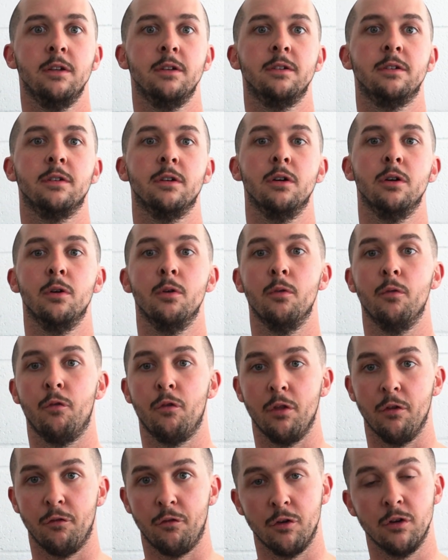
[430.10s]
So
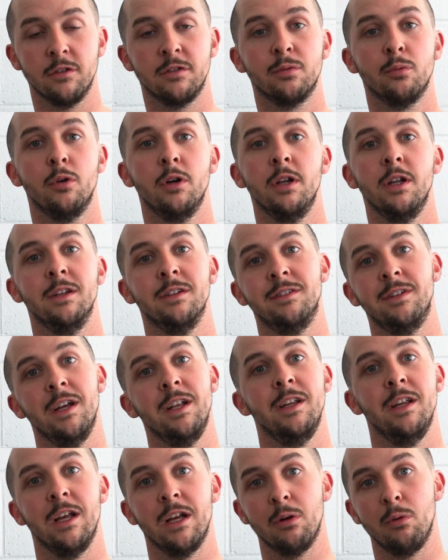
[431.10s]
for the first one in
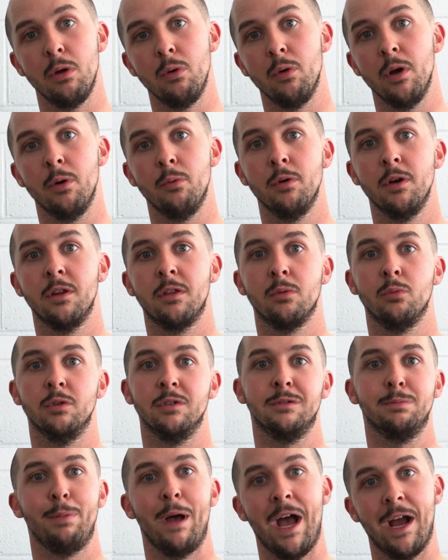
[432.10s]
San Diego we went with
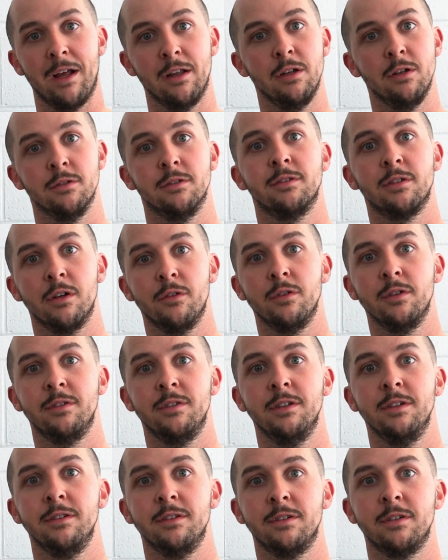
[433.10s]
was Pack and Load
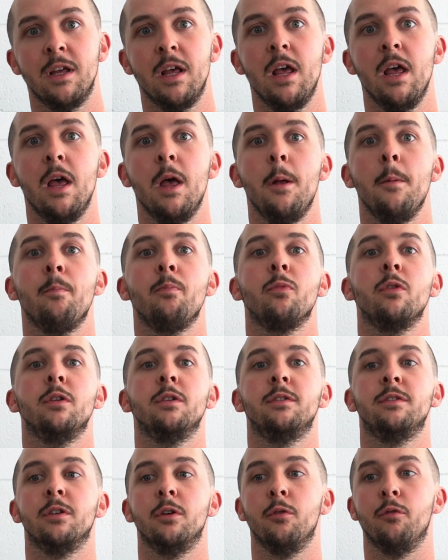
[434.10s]
Services.
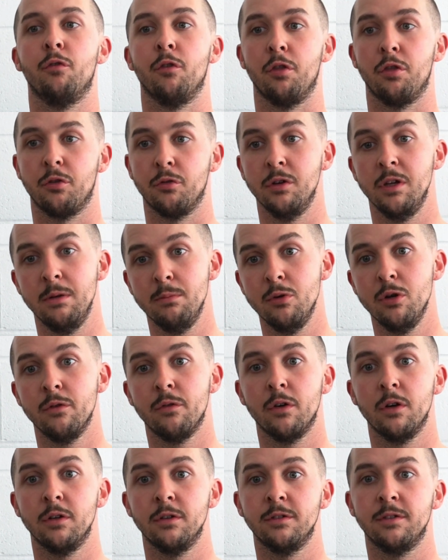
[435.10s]
So for 3
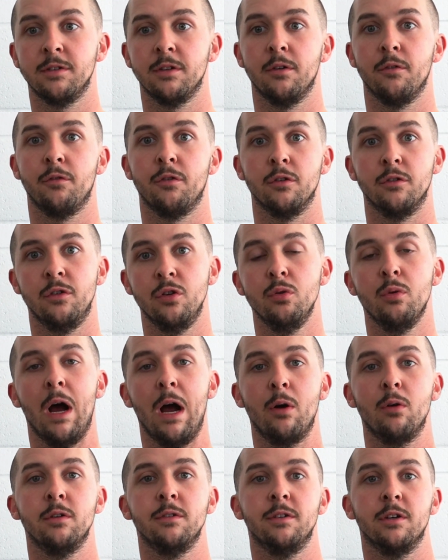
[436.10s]
movers, for 2
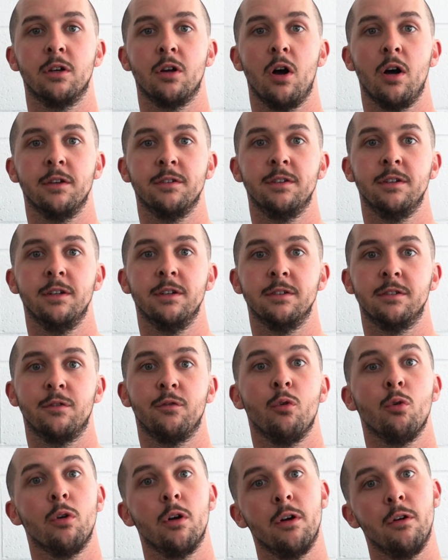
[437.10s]
hours, it costed us
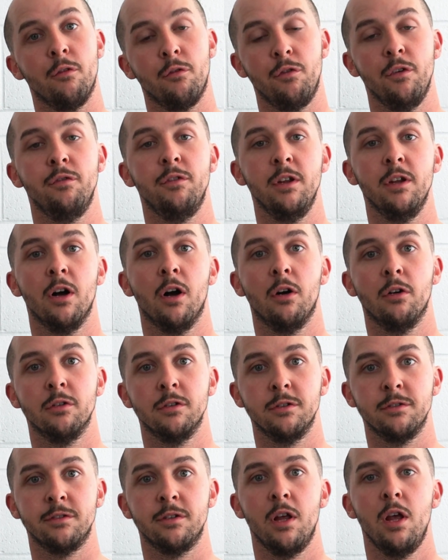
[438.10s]

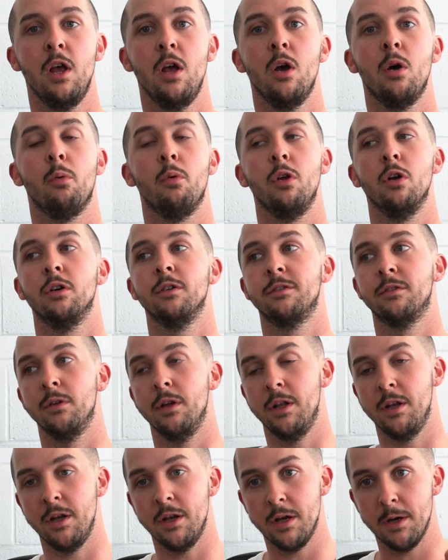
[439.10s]
$450. We also
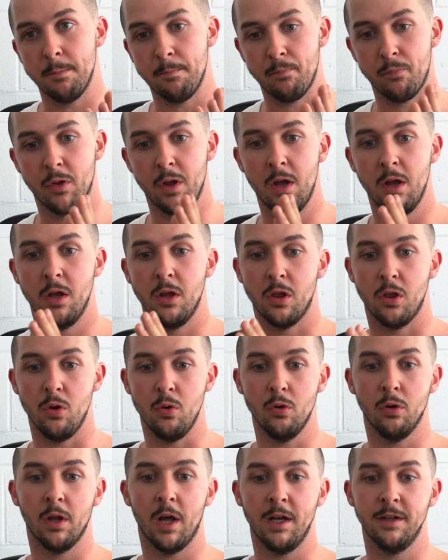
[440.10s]
ended up
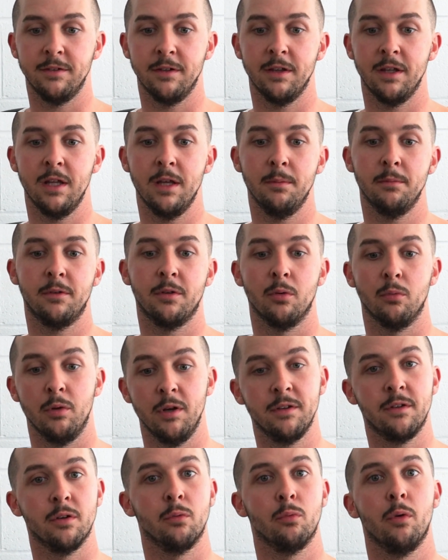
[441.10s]
utilizing them to
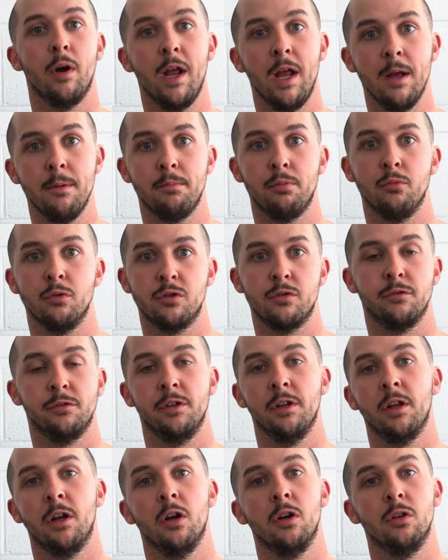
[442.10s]
rent a ramp, which was
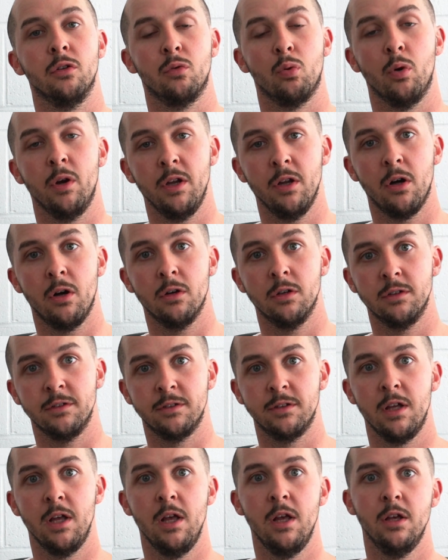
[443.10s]
another
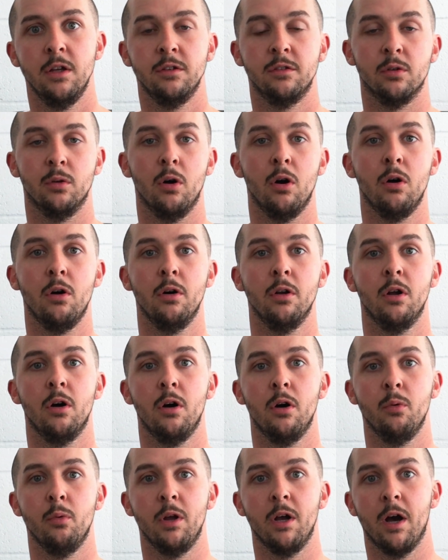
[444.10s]
$120. So all in
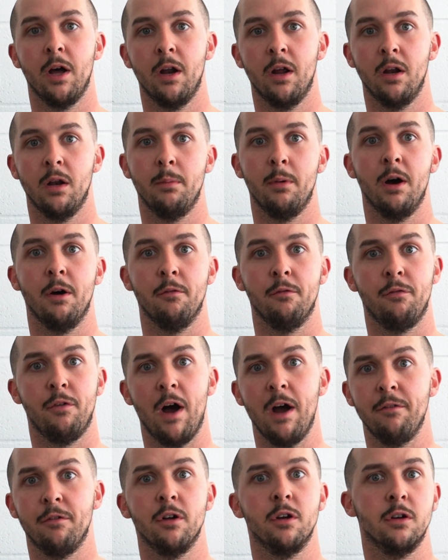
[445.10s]
all, we got out about
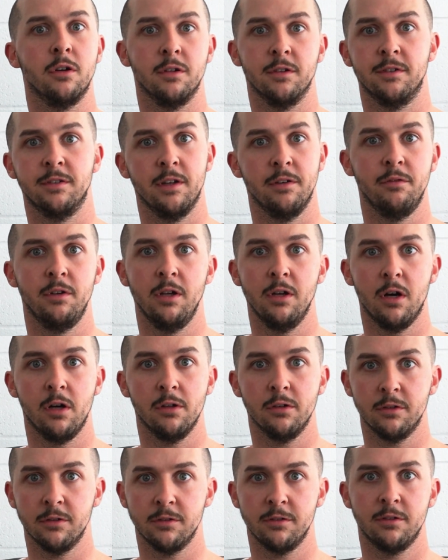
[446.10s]

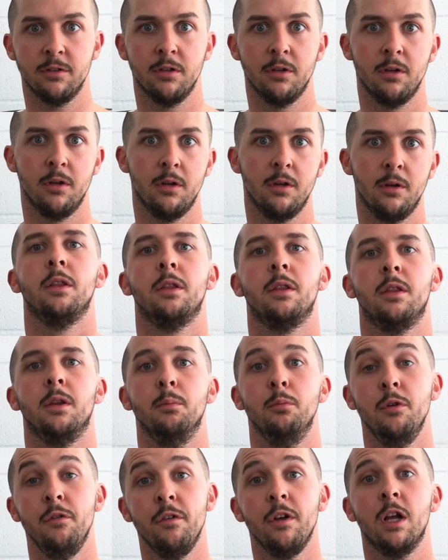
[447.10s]
$570. The
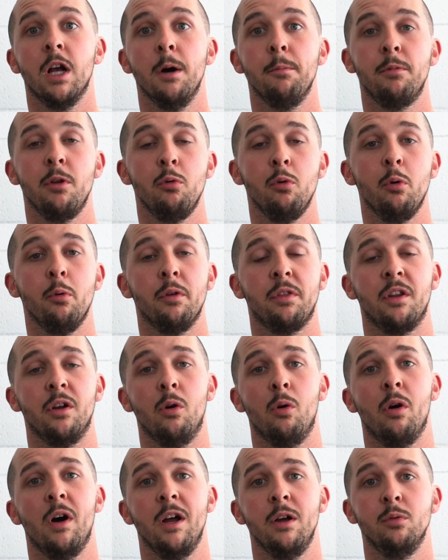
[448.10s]
moving company we went with in
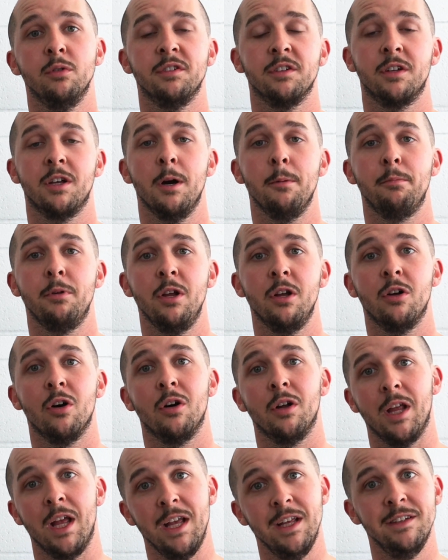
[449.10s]
Hawaii was a company
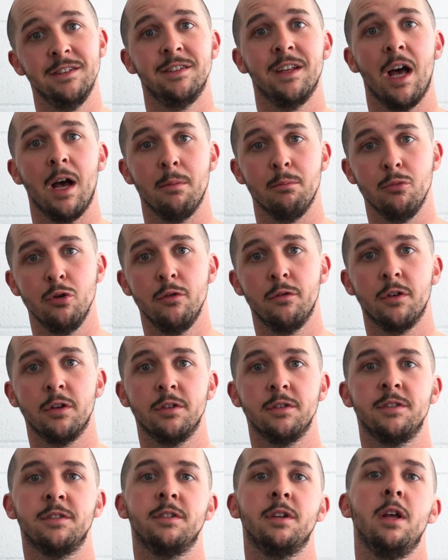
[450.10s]
called ASAP
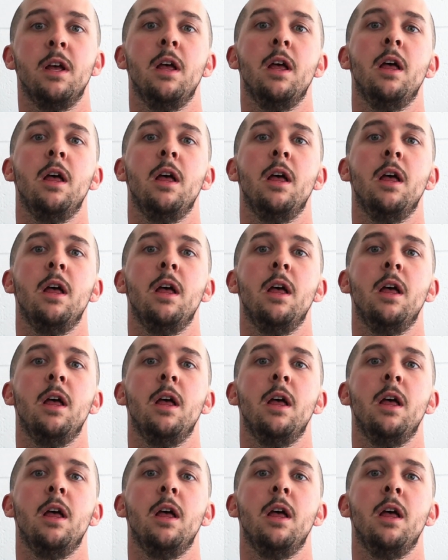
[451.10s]
Movers.